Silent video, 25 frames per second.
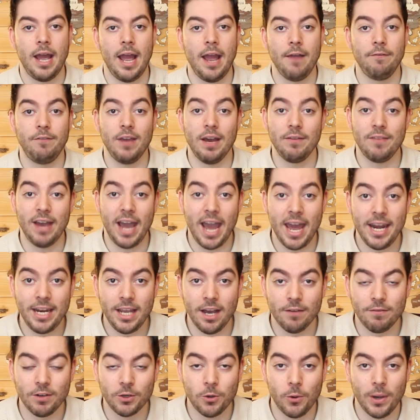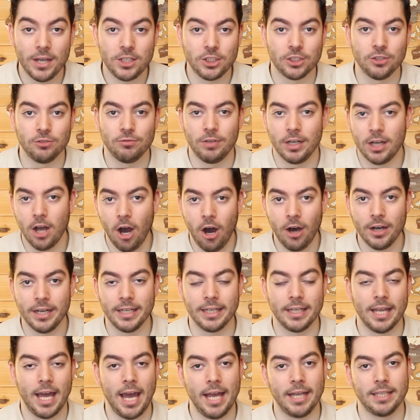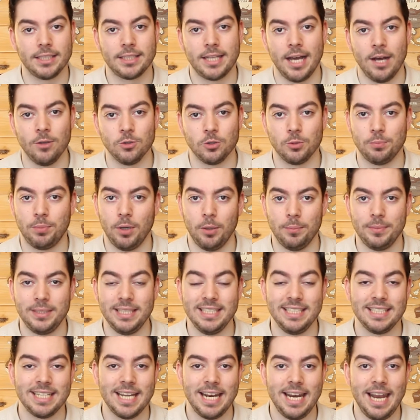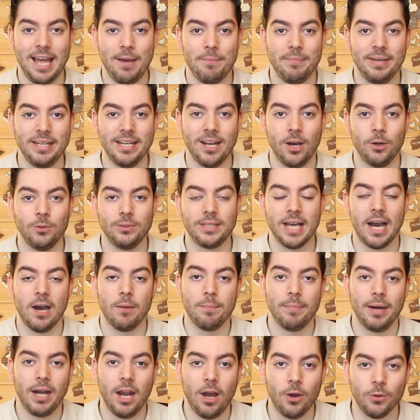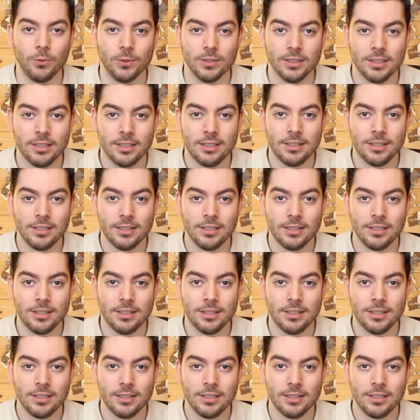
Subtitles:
If you have any other questions regarding ex-council properties, let me know down below.